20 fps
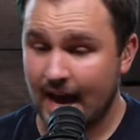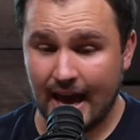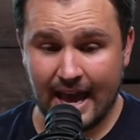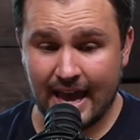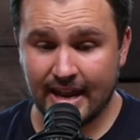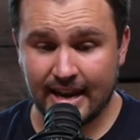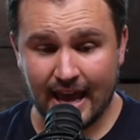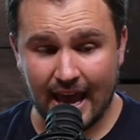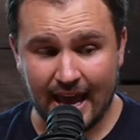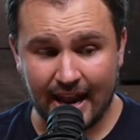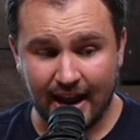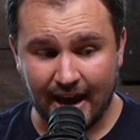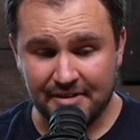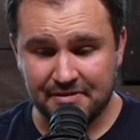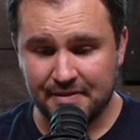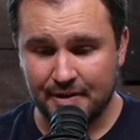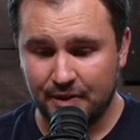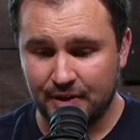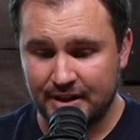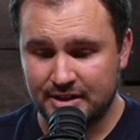yeah, and and I
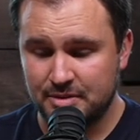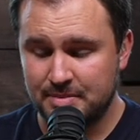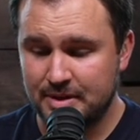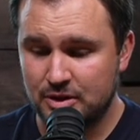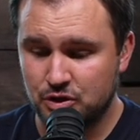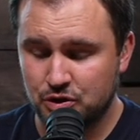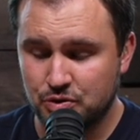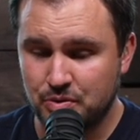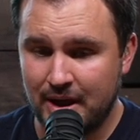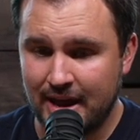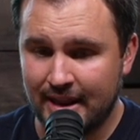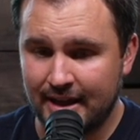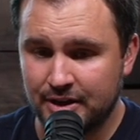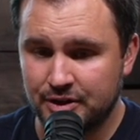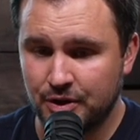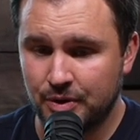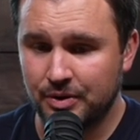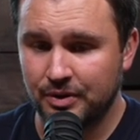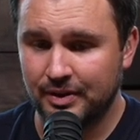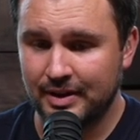found that to be true
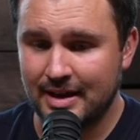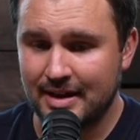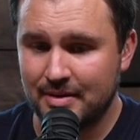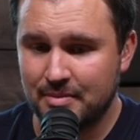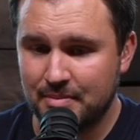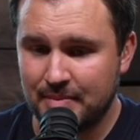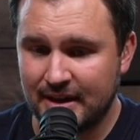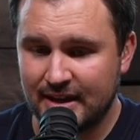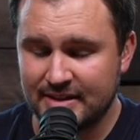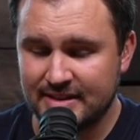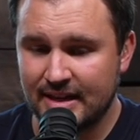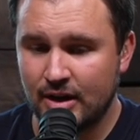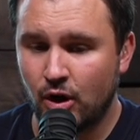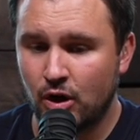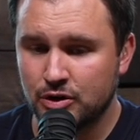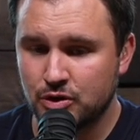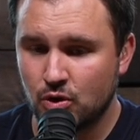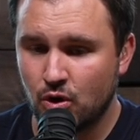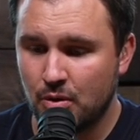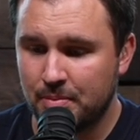anecdotally because it
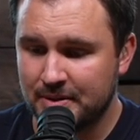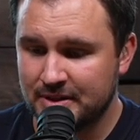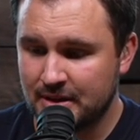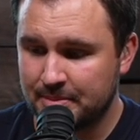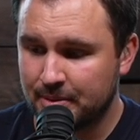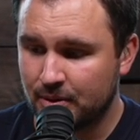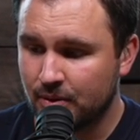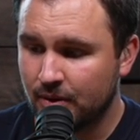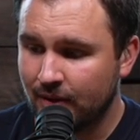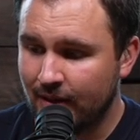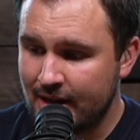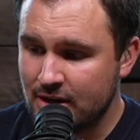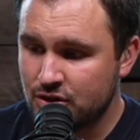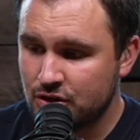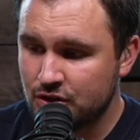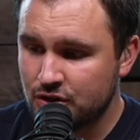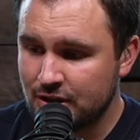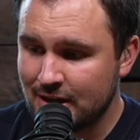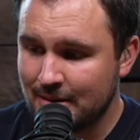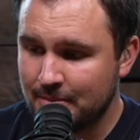also opens up a
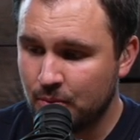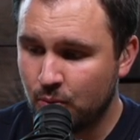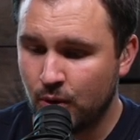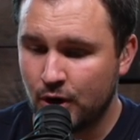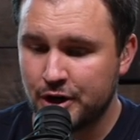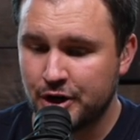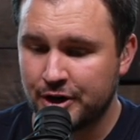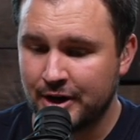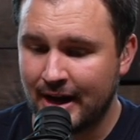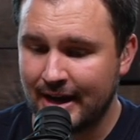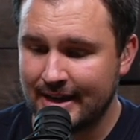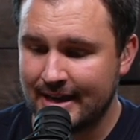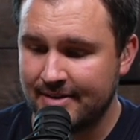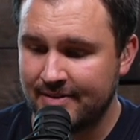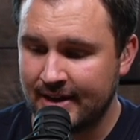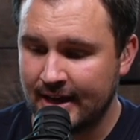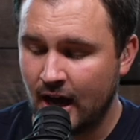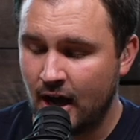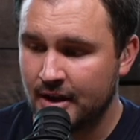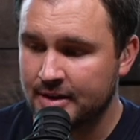relationship where you're not
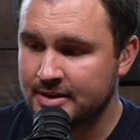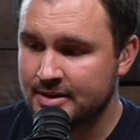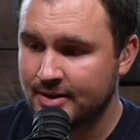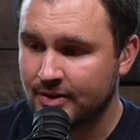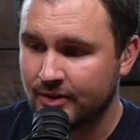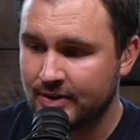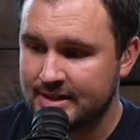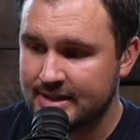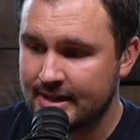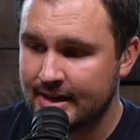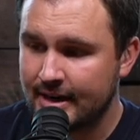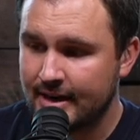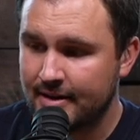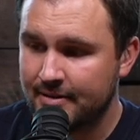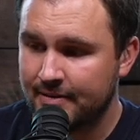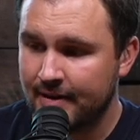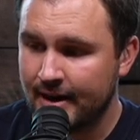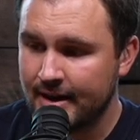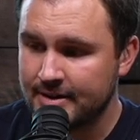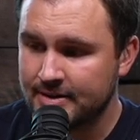giving unsolicited
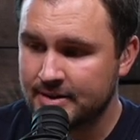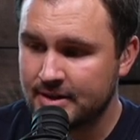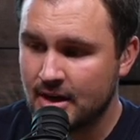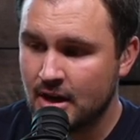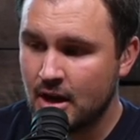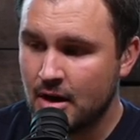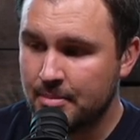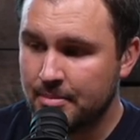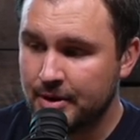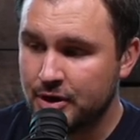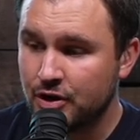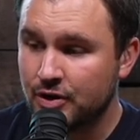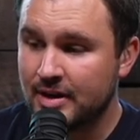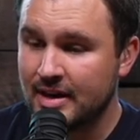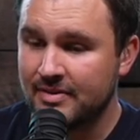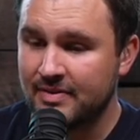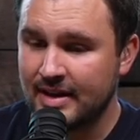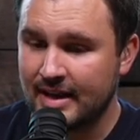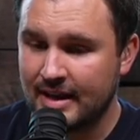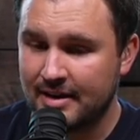advice, but you're
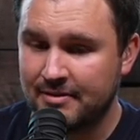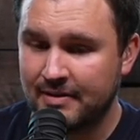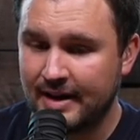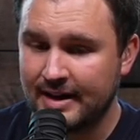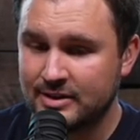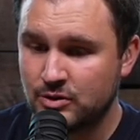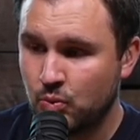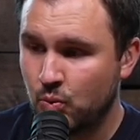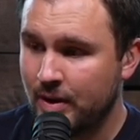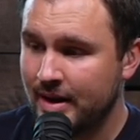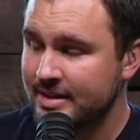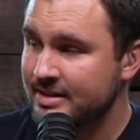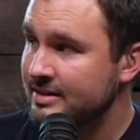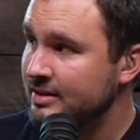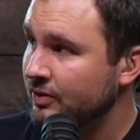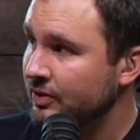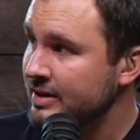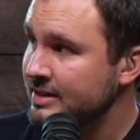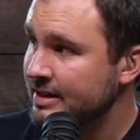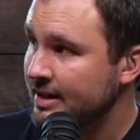giving advice when it's
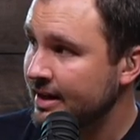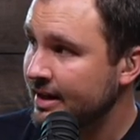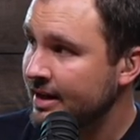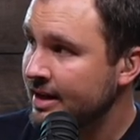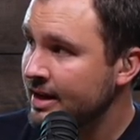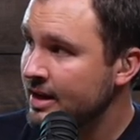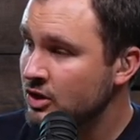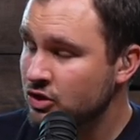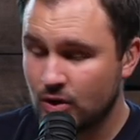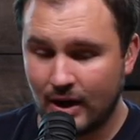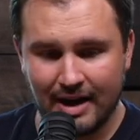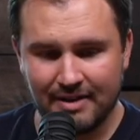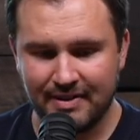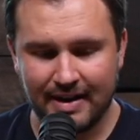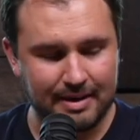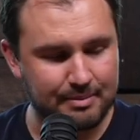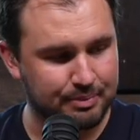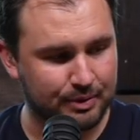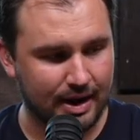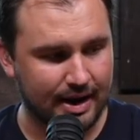solicited. Yeah. So I've
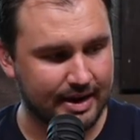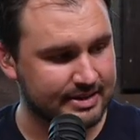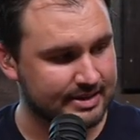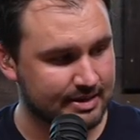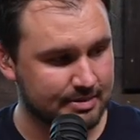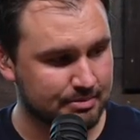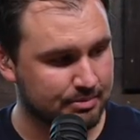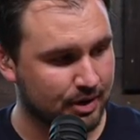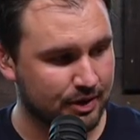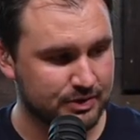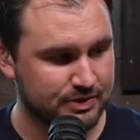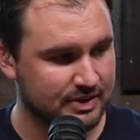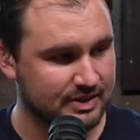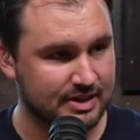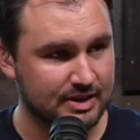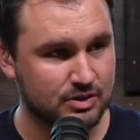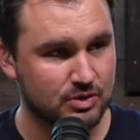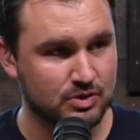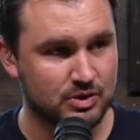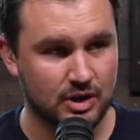had Protestant brothers and
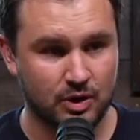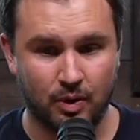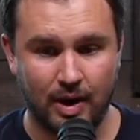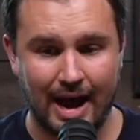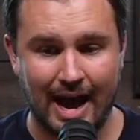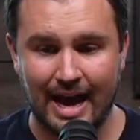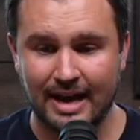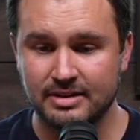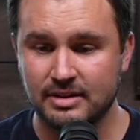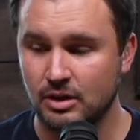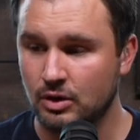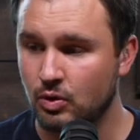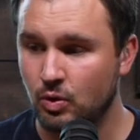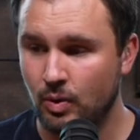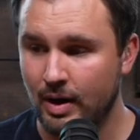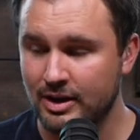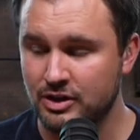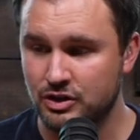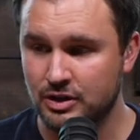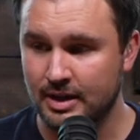sisters that'll ask a
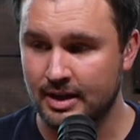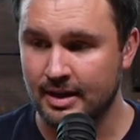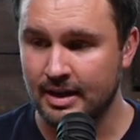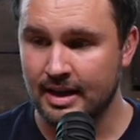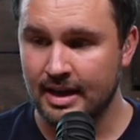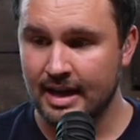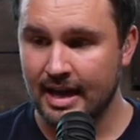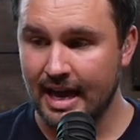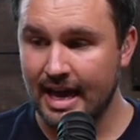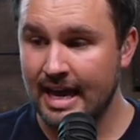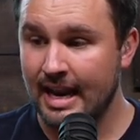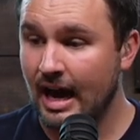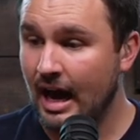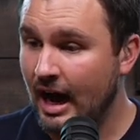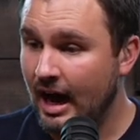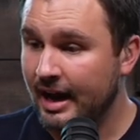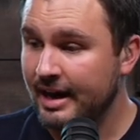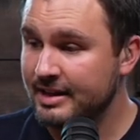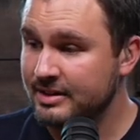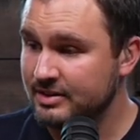question in
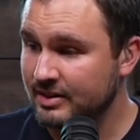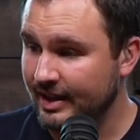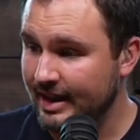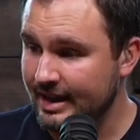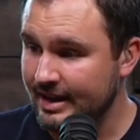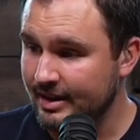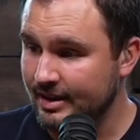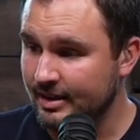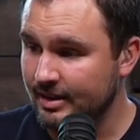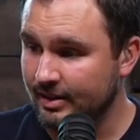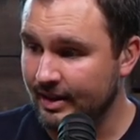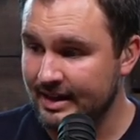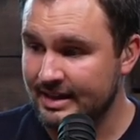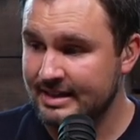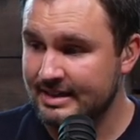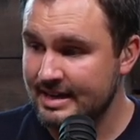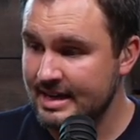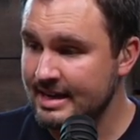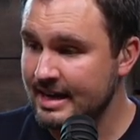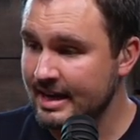honest like like
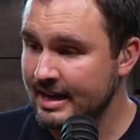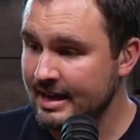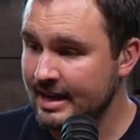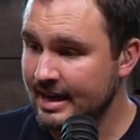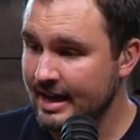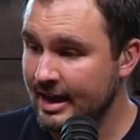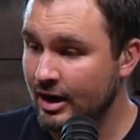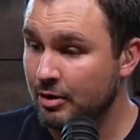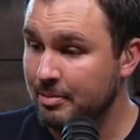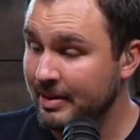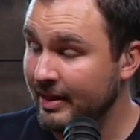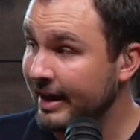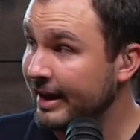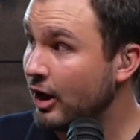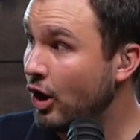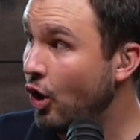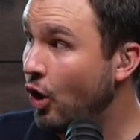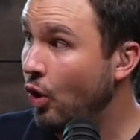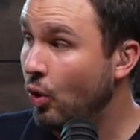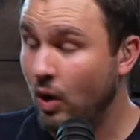seeking and it'll be like,
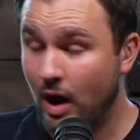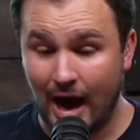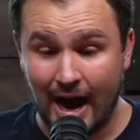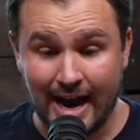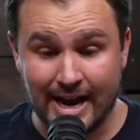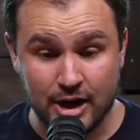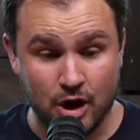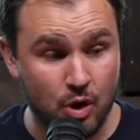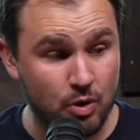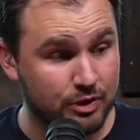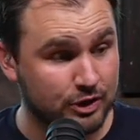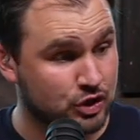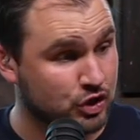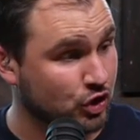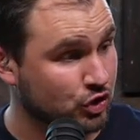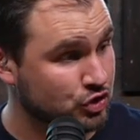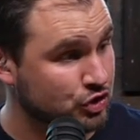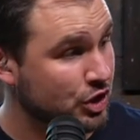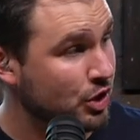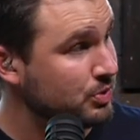"Oh, I know the
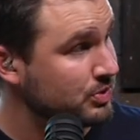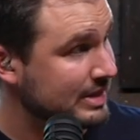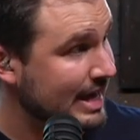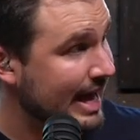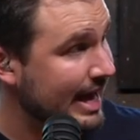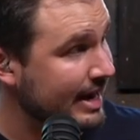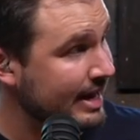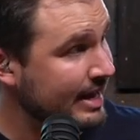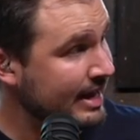church knows that."